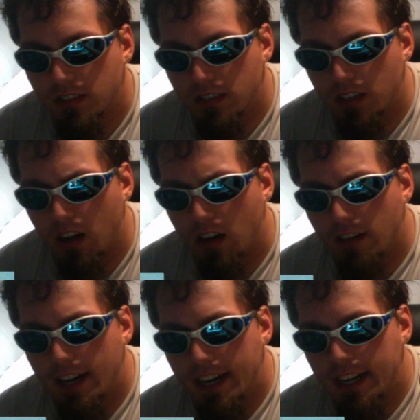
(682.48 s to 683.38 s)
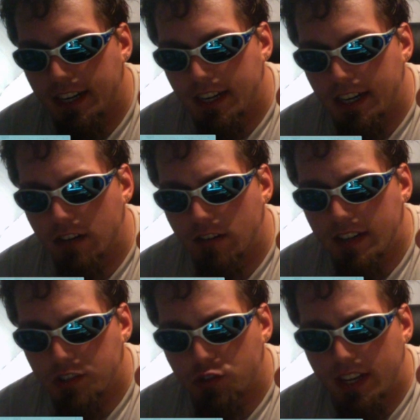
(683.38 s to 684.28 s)
Alright, and here
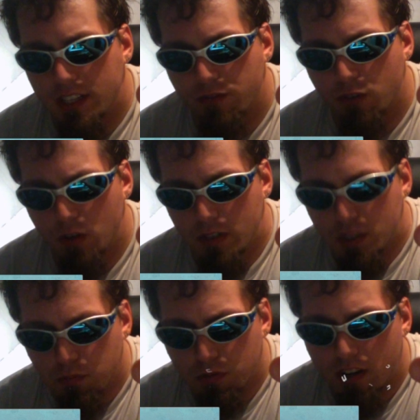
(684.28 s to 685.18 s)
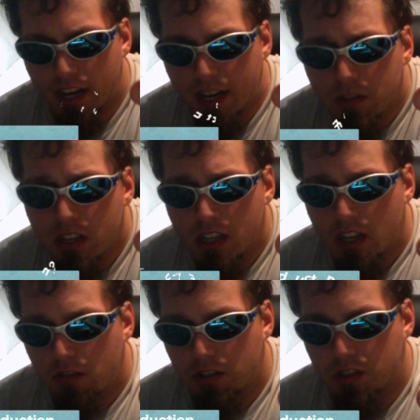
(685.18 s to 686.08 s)
is Transformers Prime,
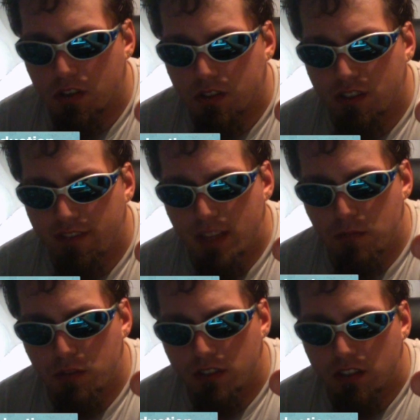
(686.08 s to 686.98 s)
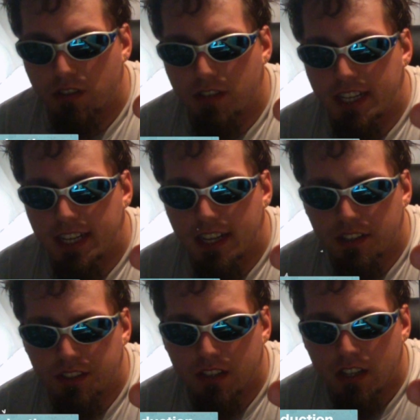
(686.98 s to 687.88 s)
which is also available on the
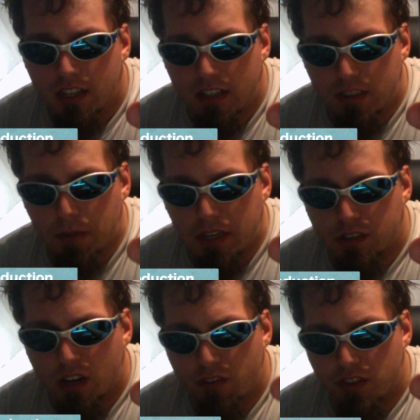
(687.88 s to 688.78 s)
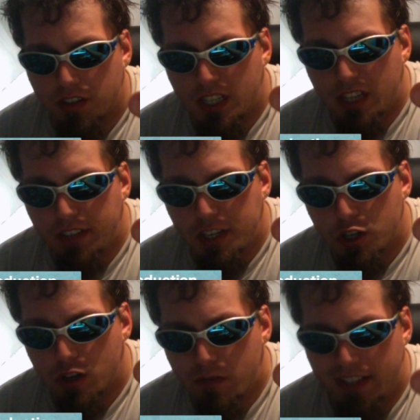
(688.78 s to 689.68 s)
3DS. It's based off of the TV
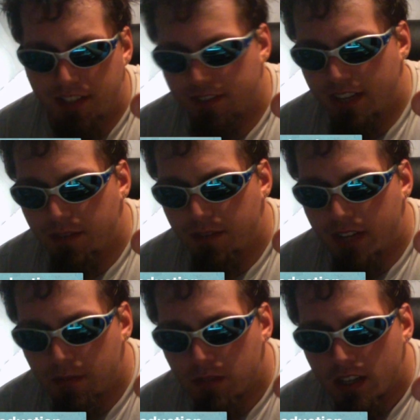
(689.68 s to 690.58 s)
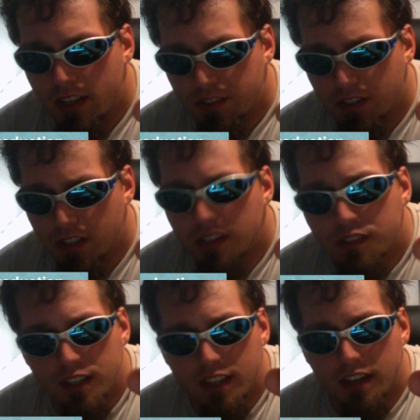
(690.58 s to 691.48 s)
show by the same name. It's good to
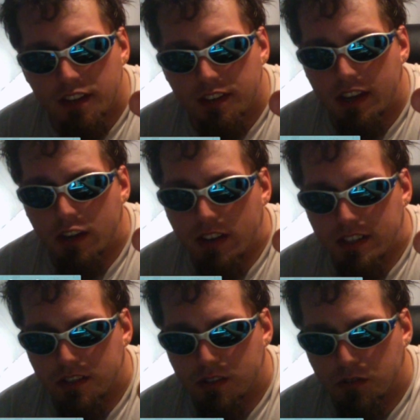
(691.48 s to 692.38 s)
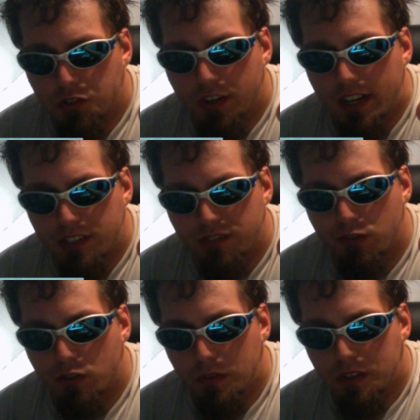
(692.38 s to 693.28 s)
see that Nintendo has its own
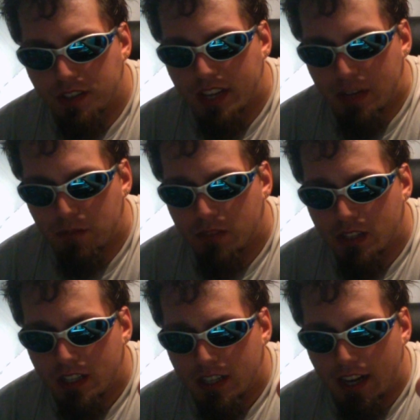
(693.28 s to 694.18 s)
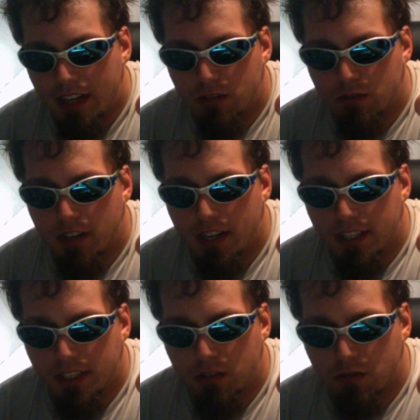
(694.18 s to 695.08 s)
Transformers game. I
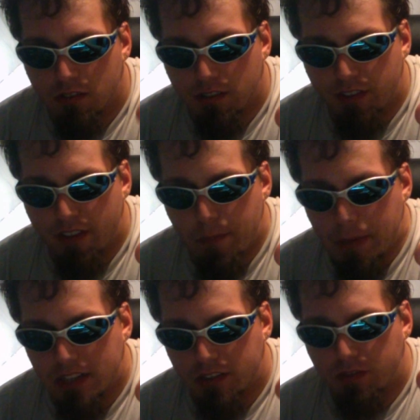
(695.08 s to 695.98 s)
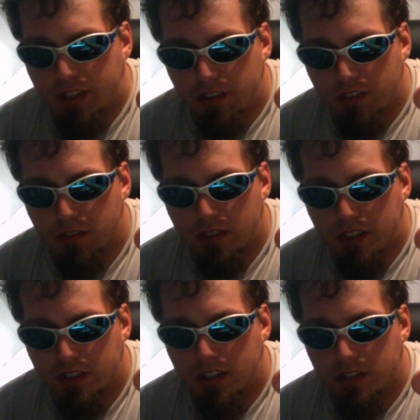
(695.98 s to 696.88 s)
know, you know, if you have a PS3 or the
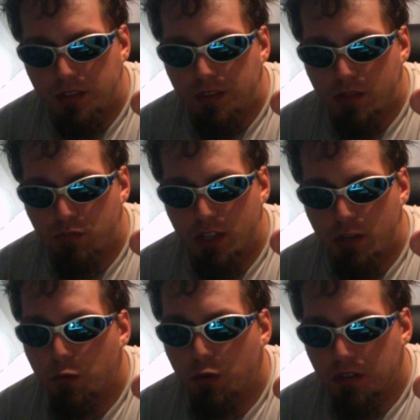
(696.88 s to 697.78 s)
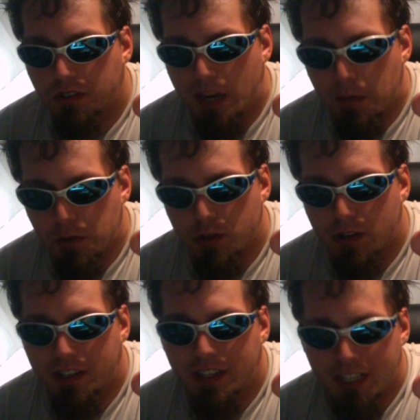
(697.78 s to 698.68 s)
360, you could play War of
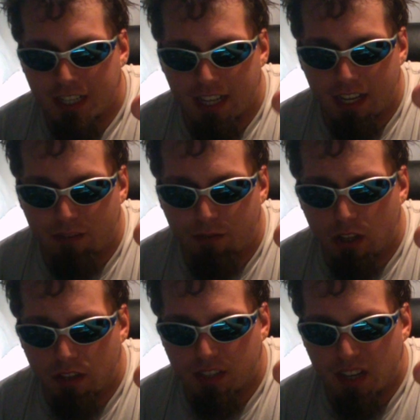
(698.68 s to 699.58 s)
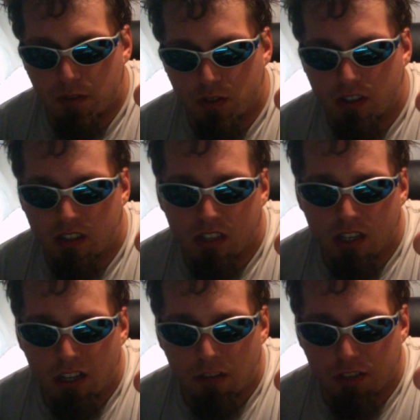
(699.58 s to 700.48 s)
Cybertron and Fall of Cybertron,
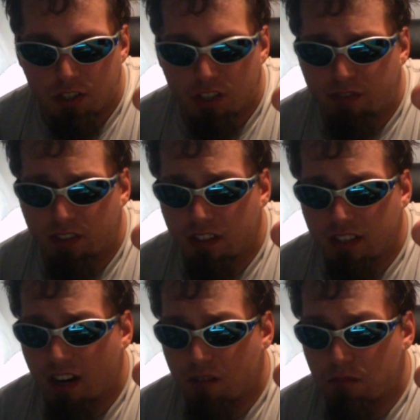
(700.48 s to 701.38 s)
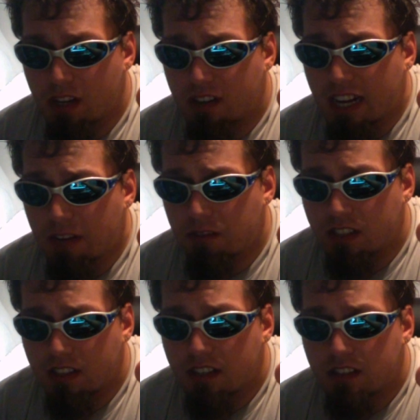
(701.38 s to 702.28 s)
which infinitely are better games
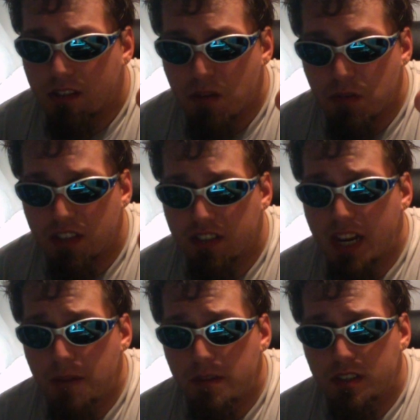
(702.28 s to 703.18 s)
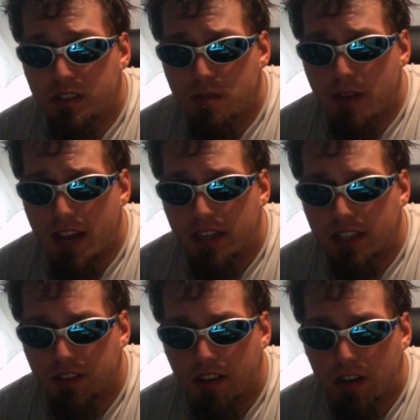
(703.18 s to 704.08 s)
than this, but this game isn't too bad.
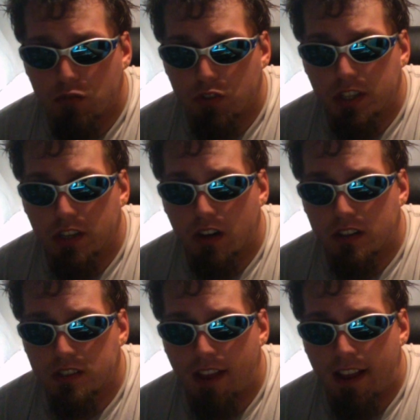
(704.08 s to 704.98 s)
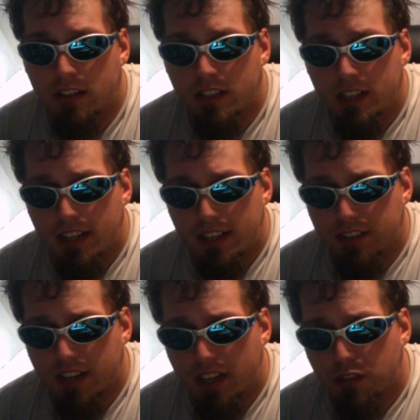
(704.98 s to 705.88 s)
It's got a really good art style.
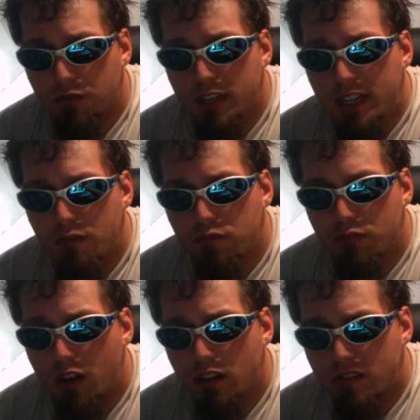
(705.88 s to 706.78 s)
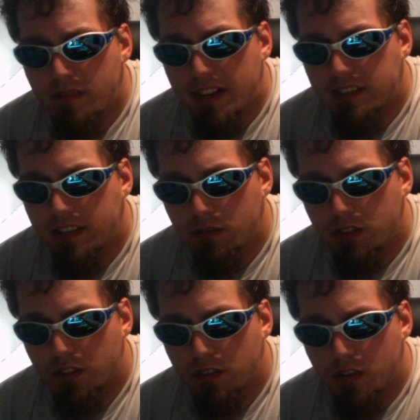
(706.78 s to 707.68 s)
It's like a 3D brawler mixed in
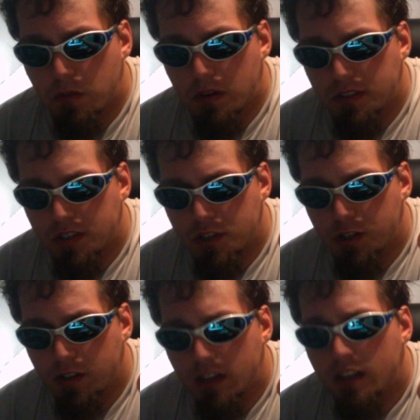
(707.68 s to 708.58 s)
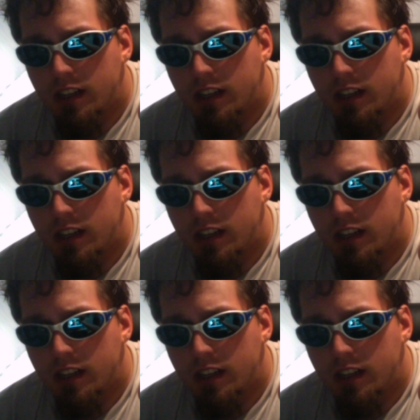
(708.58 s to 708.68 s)
with a third-person shooter.